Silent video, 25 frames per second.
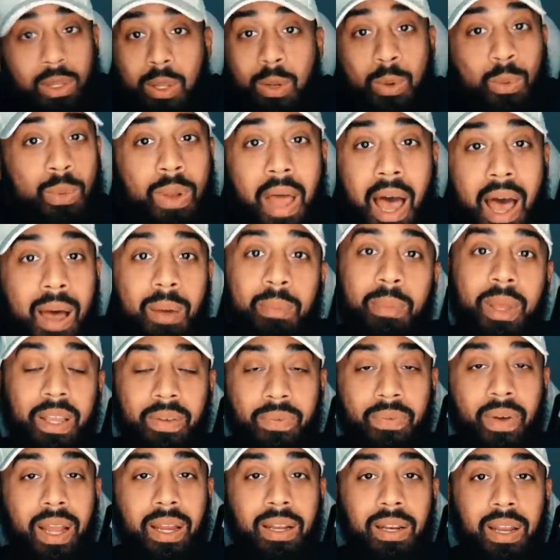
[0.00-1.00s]
do not make
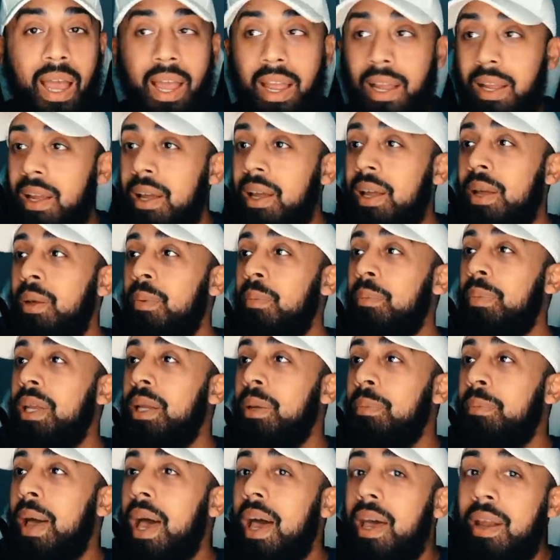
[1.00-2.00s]
Fight Night. Be
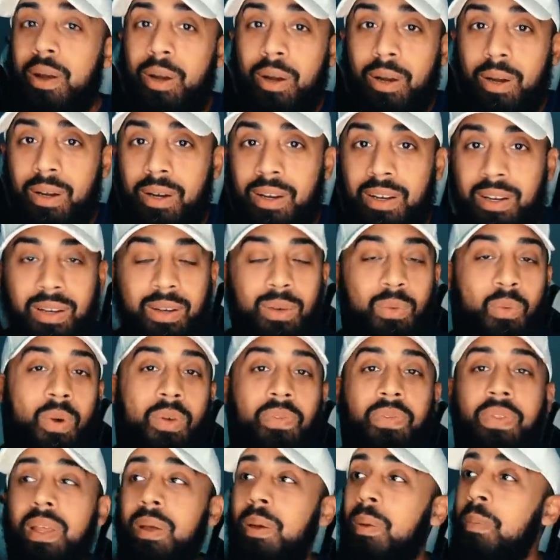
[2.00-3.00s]
better
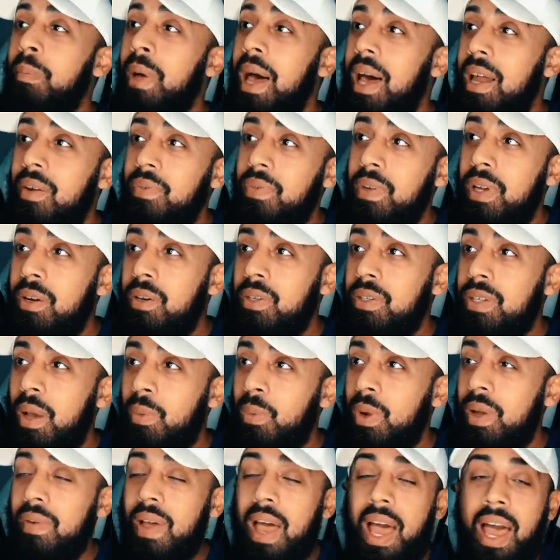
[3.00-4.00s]
with the amount of years that
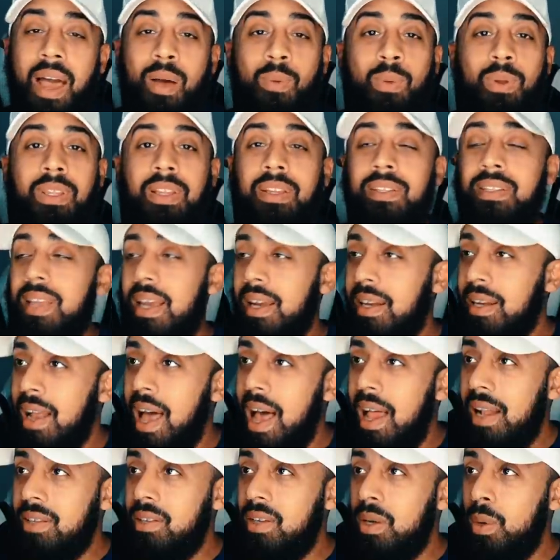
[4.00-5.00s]
we've had, with the
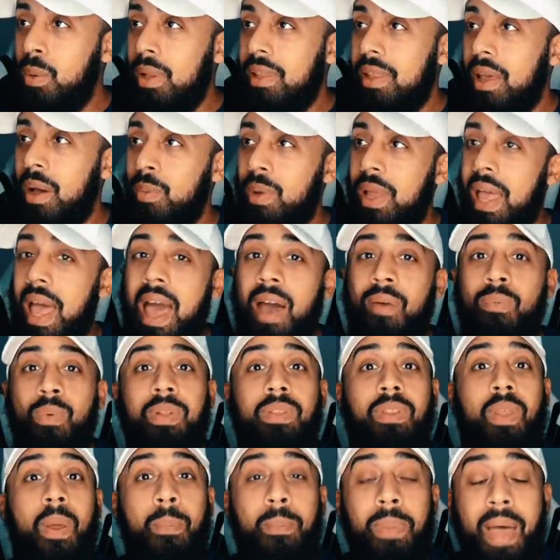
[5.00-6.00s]
technology that we have,
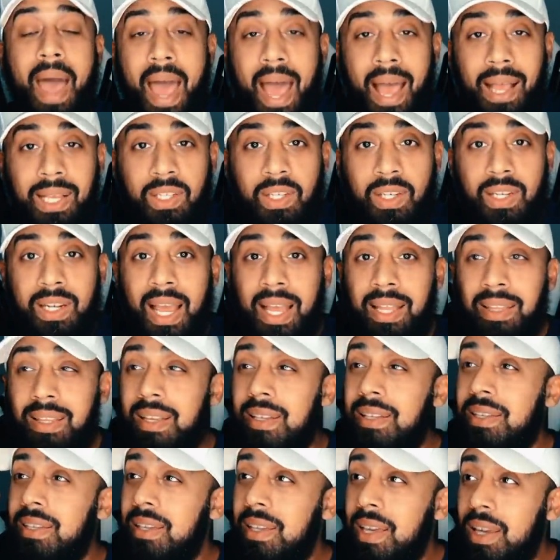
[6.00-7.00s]
with the passion and the
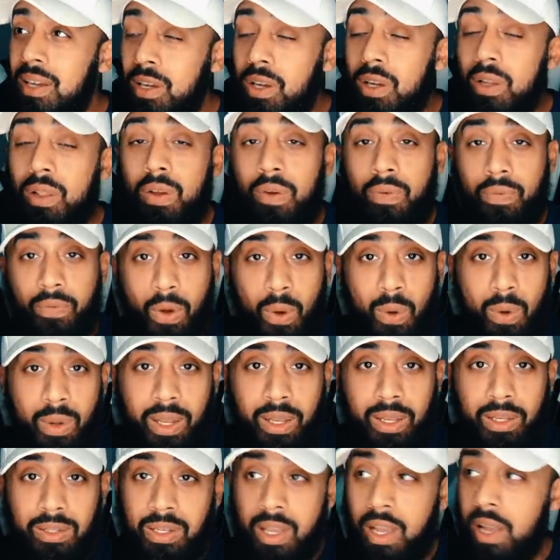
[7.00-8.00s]
singular
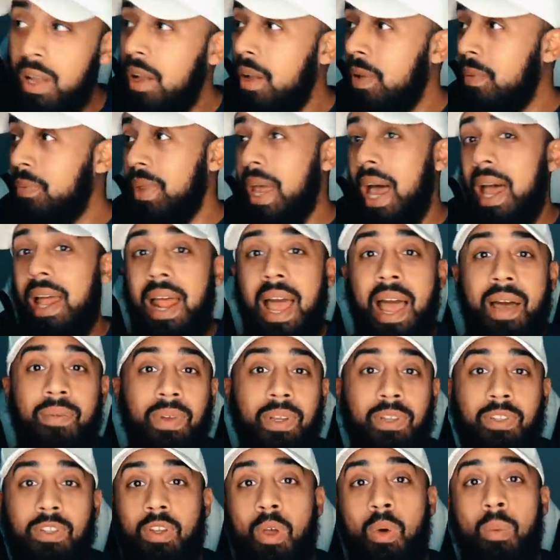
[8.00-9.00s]
focus, not
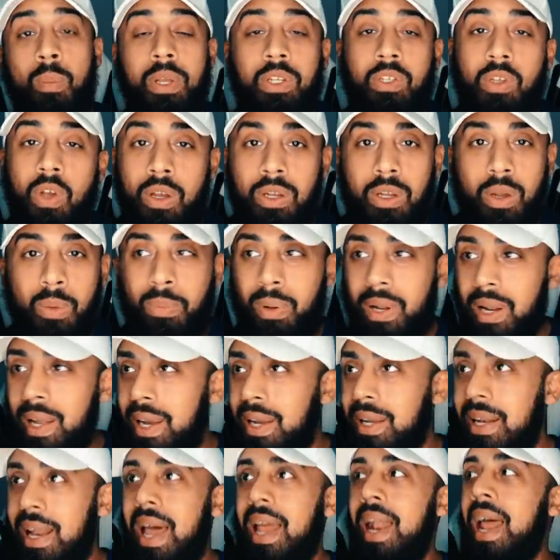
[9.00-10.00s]
having so much on your
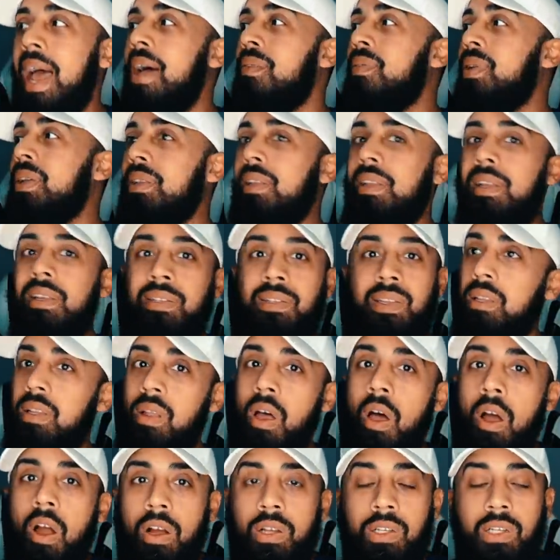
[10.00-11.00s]
plate, not having this
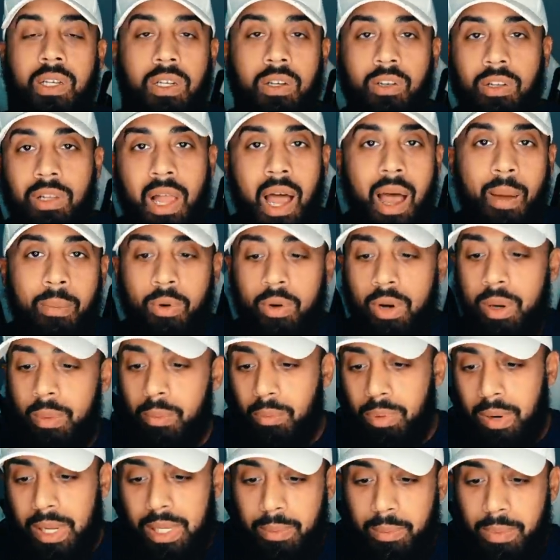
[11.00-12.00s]
large
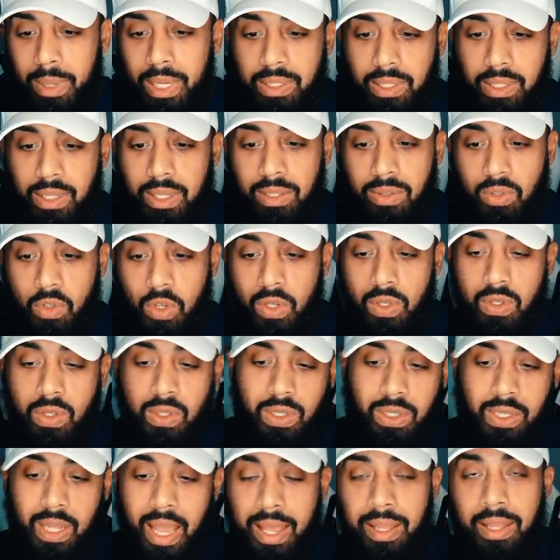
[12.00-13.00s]
conglomerate business
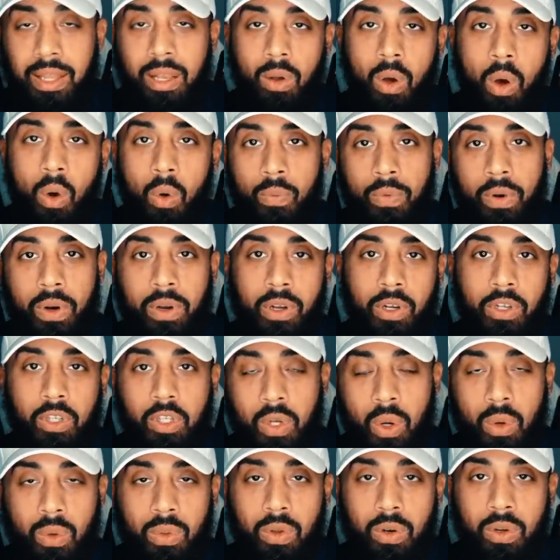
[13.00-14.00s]
just standing over your
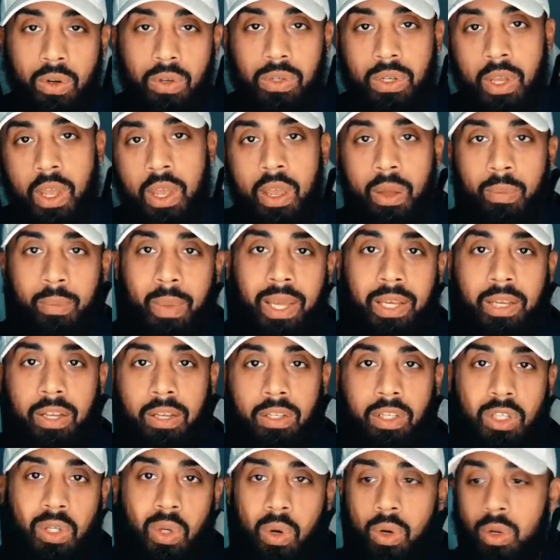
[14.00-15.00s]
shoulders, making
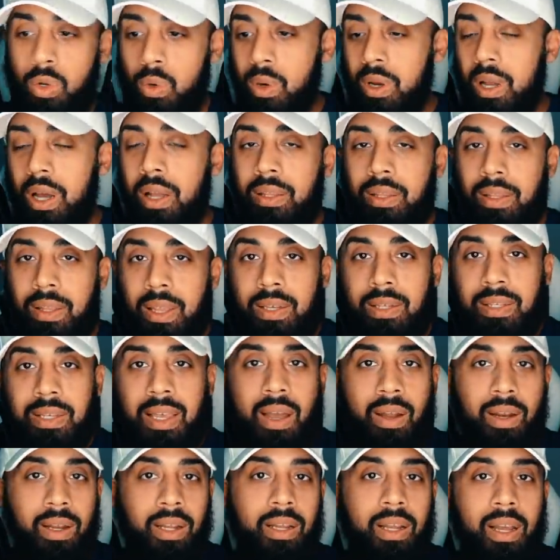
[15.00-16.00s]
sure you cut this
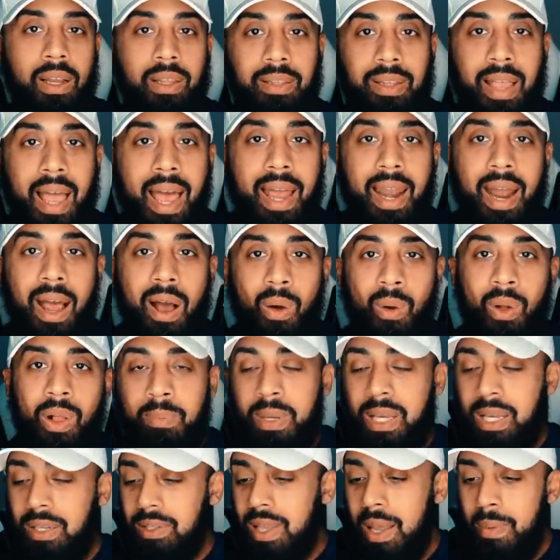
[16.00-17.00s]
out and cut that out.
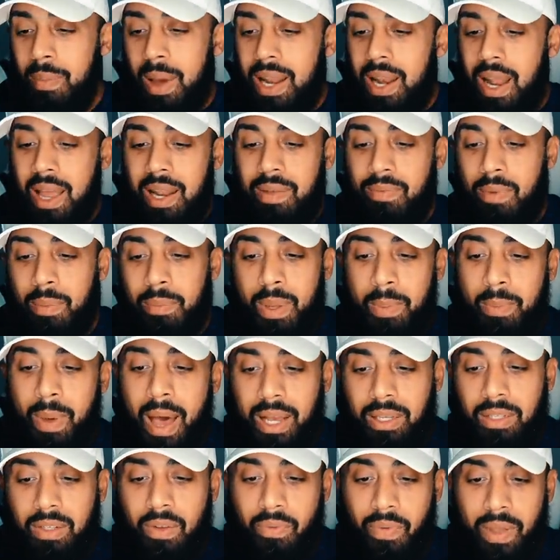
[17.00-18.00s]
Because they might not even be
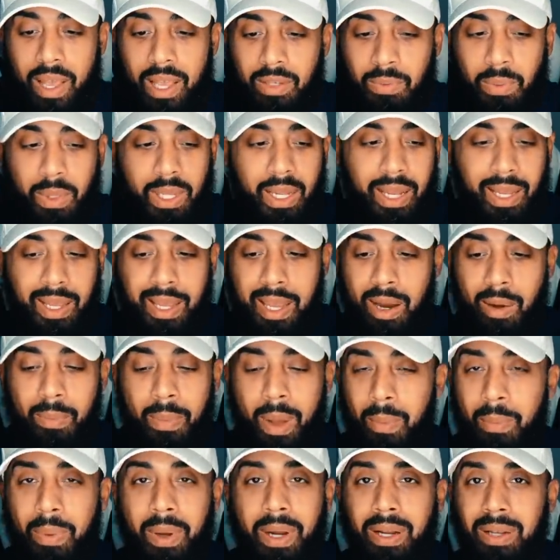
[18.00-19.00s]
boxing fans, but they care
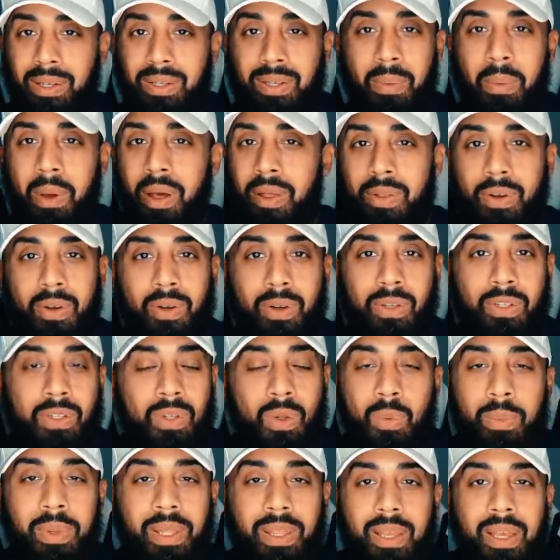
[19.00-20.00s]
about putting some other
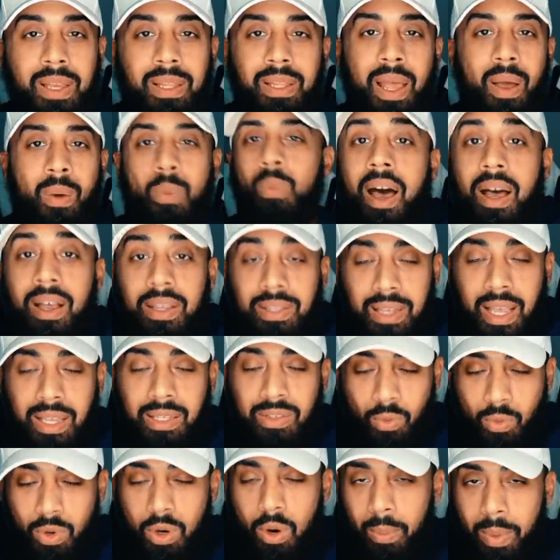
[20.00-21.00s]
stupid thing that us
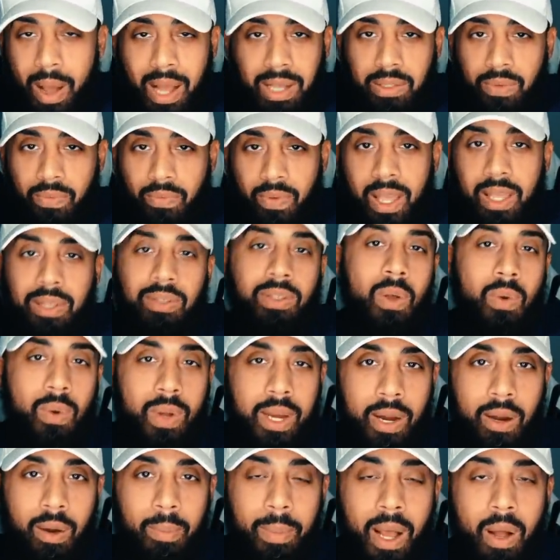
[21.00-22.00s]
as real boxing fans don't
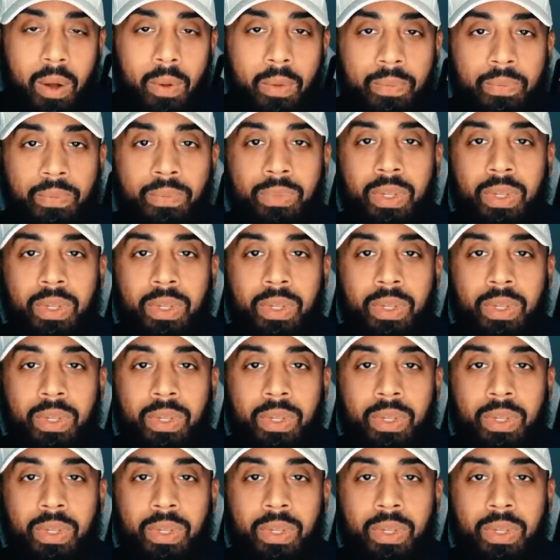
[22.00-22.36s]
care about.